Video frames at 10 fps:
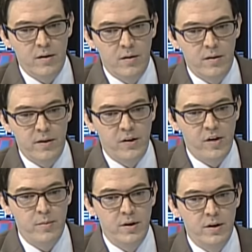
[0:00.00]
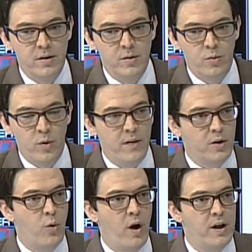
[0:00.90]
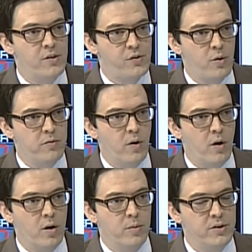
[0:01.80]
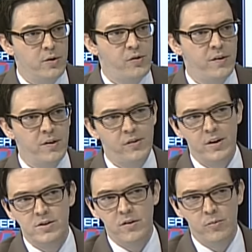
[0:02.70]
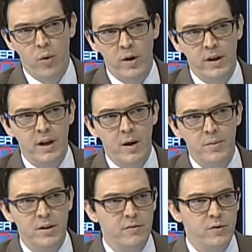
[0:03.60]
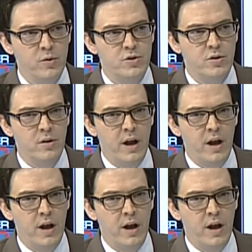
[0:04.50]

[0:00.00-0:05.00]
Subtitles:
Things have been rather quiet so far, but do you see these tensions boiling up in the future?